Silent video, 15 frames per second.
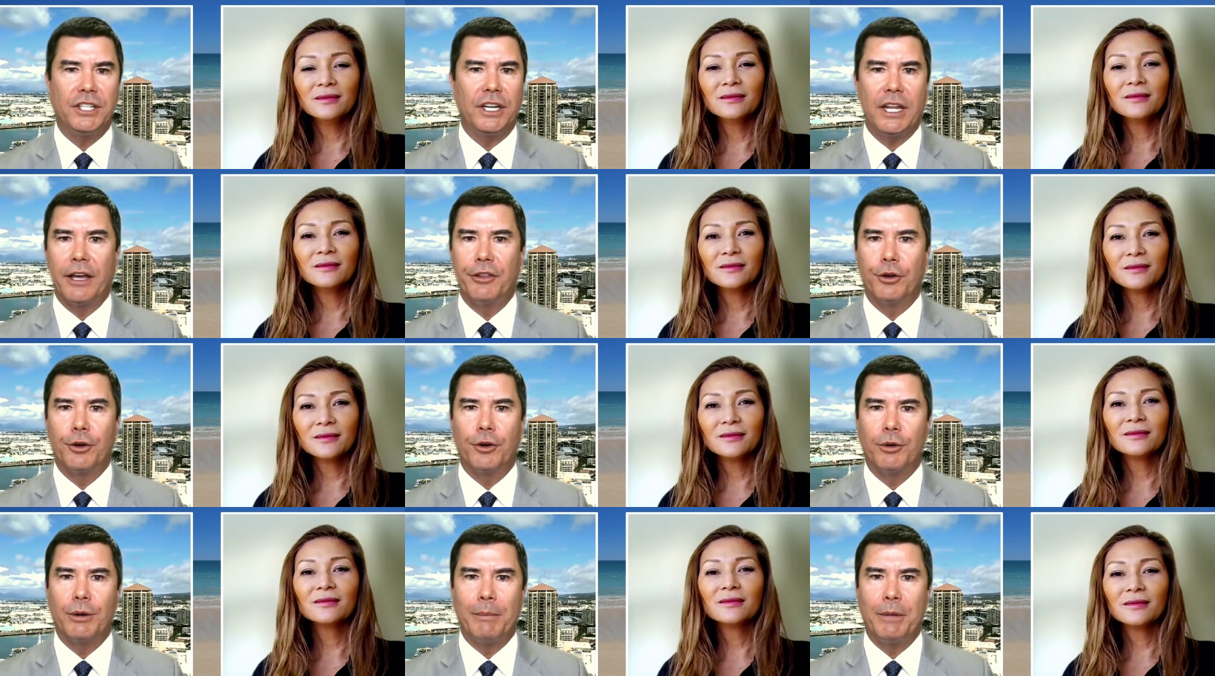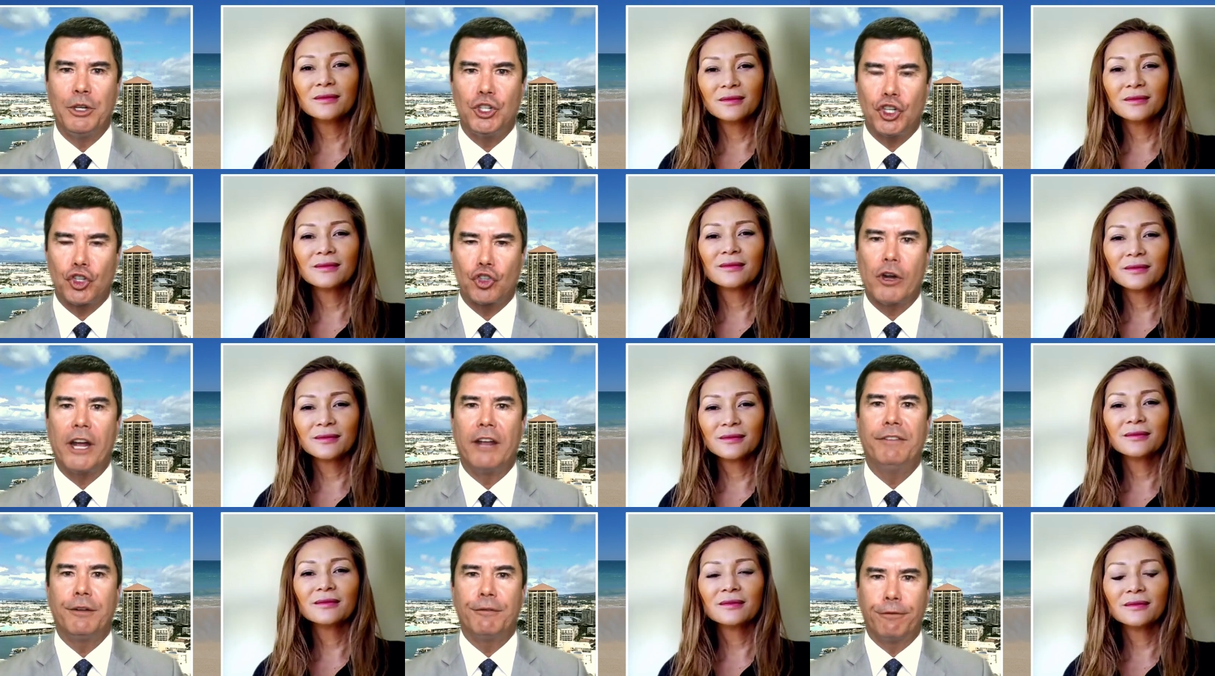Speaker 1: together?
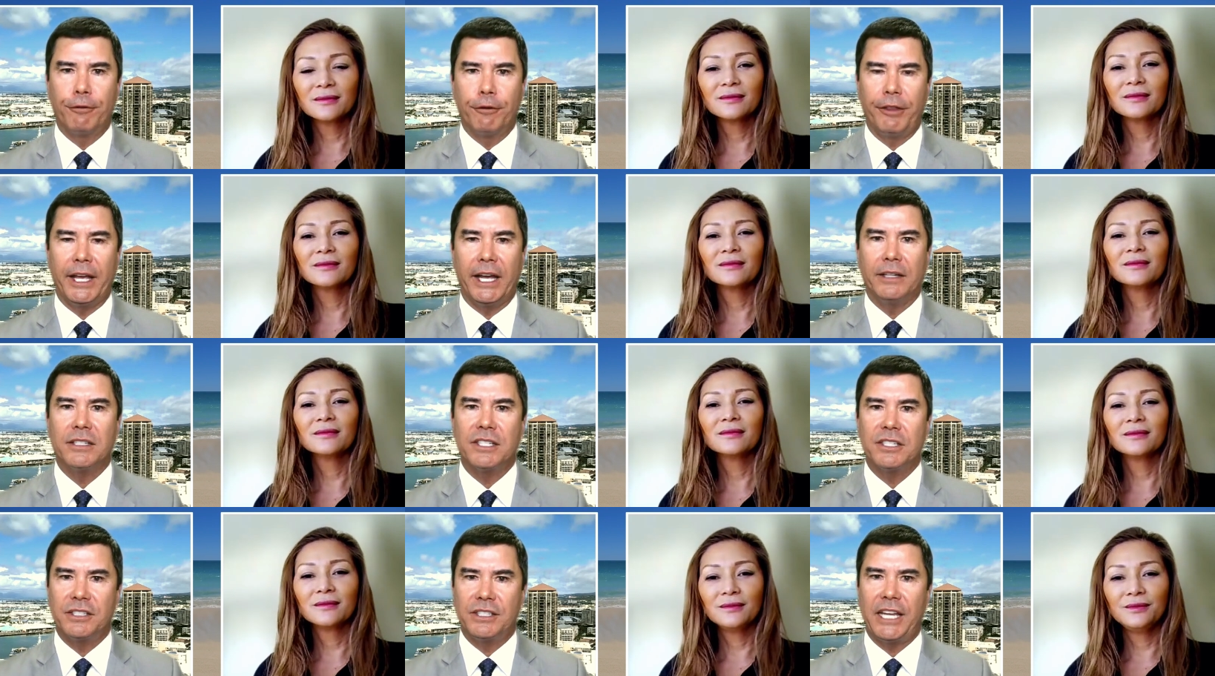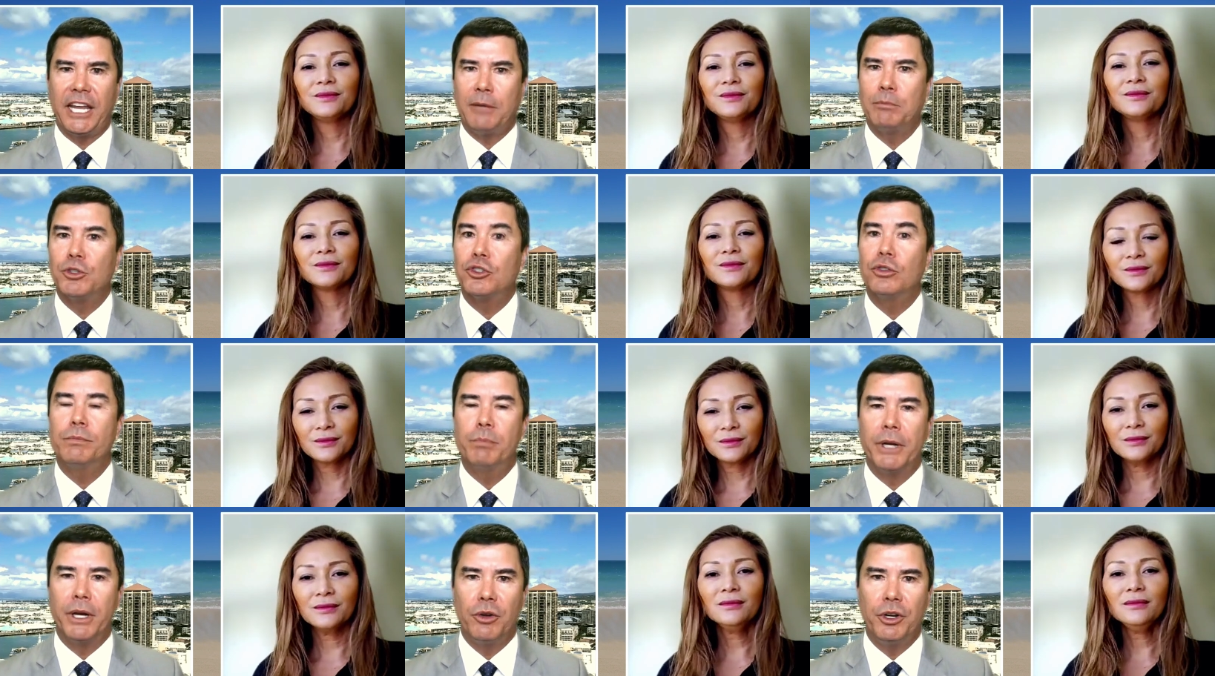Striving for that same
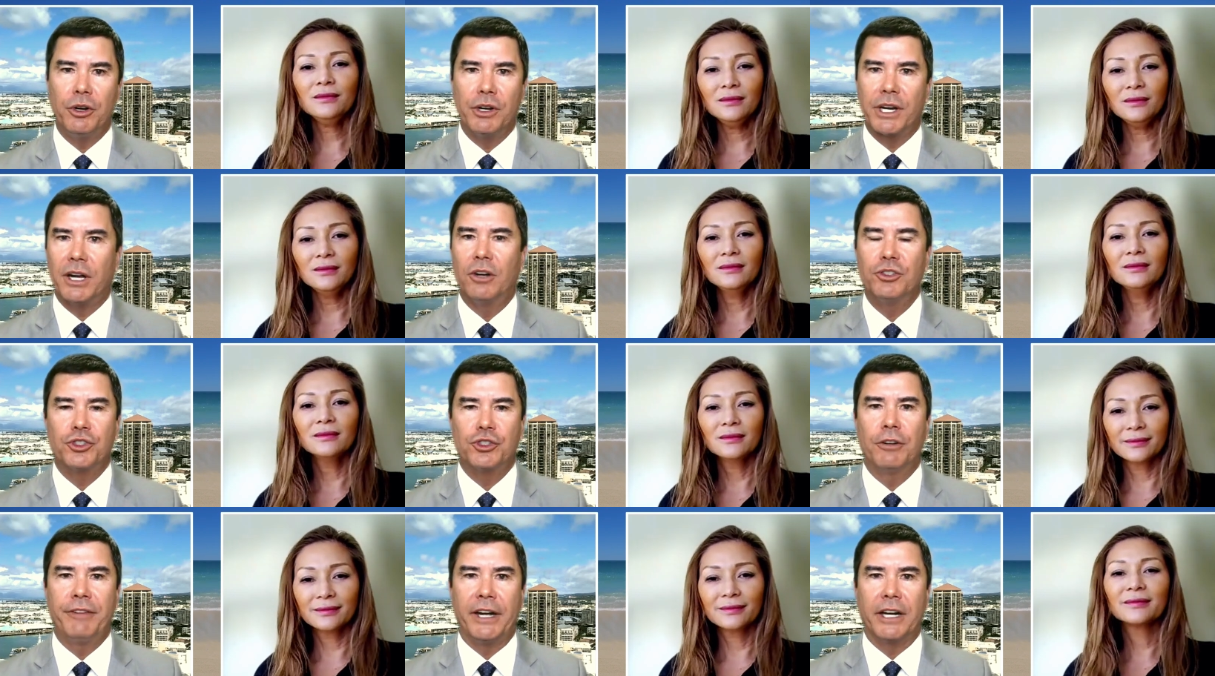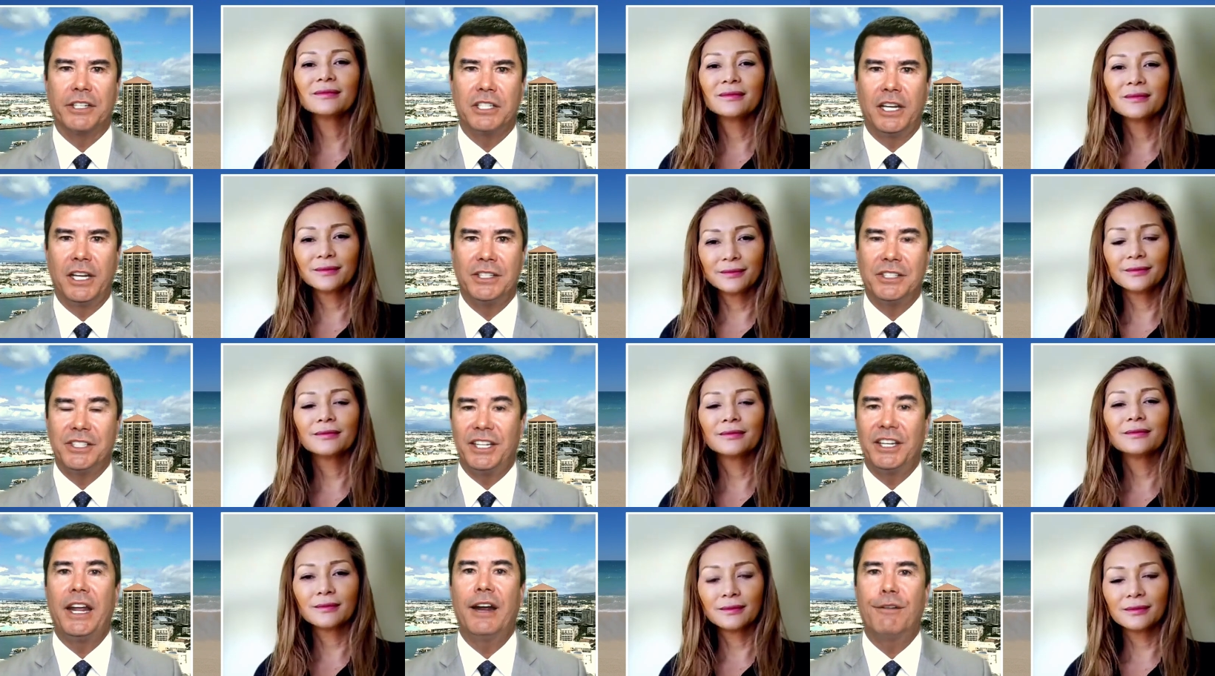superior culture of
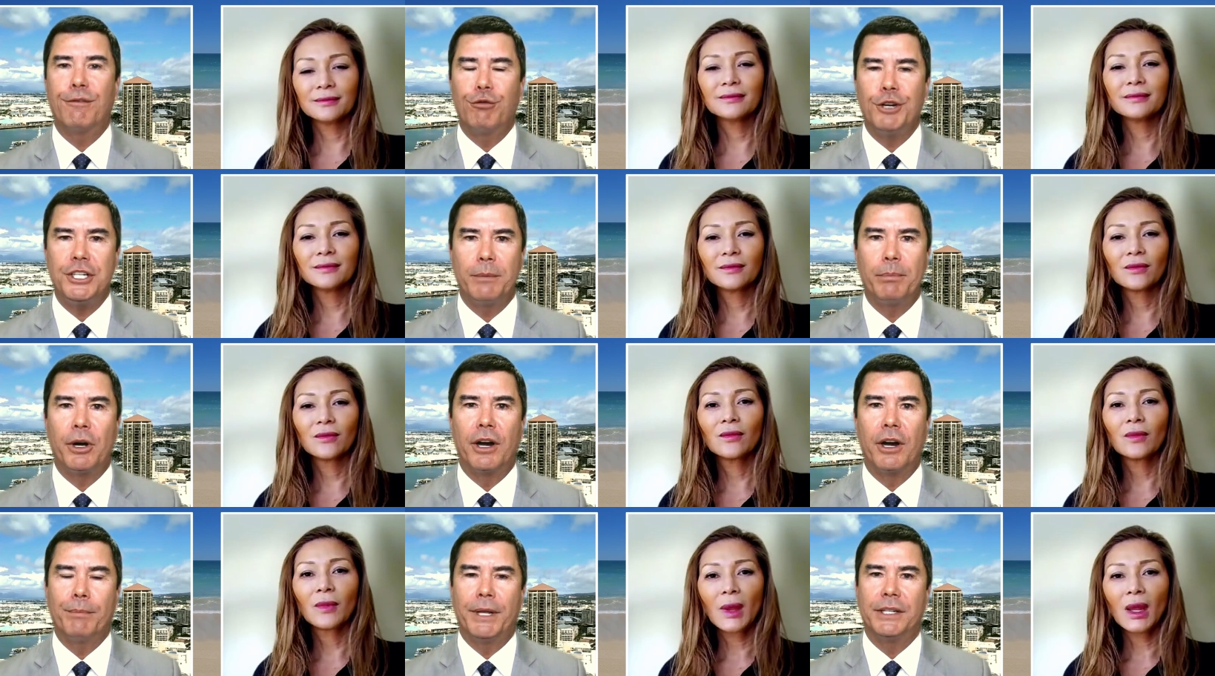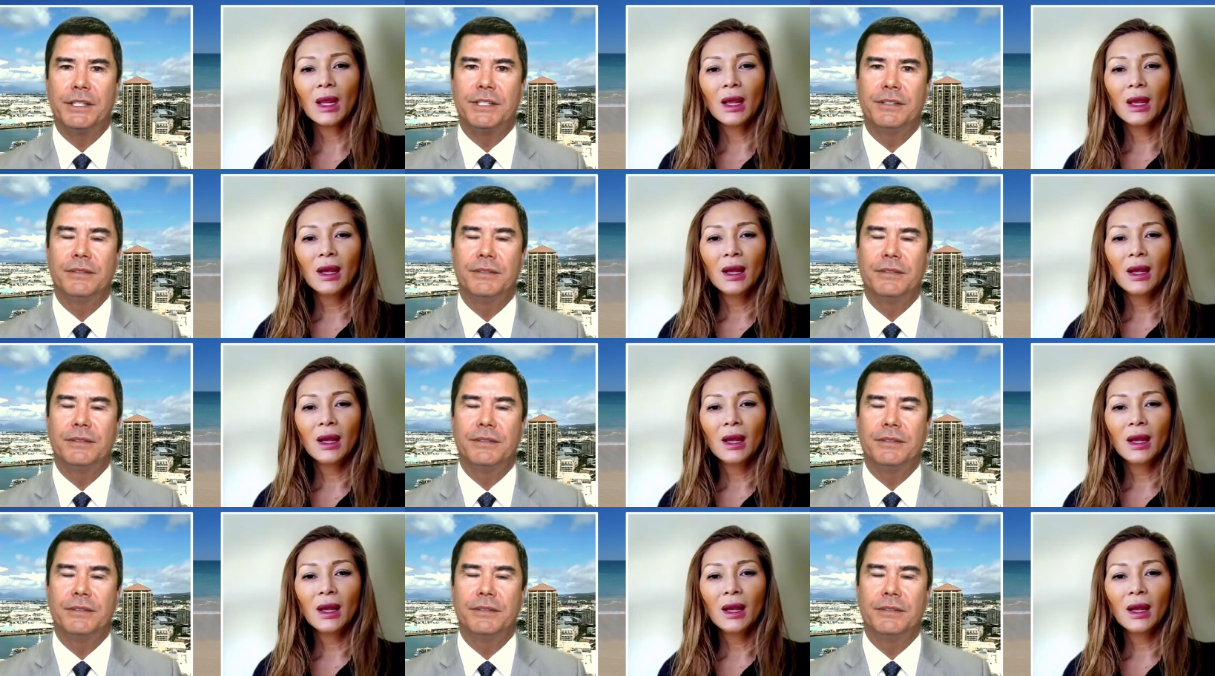excellence in every department.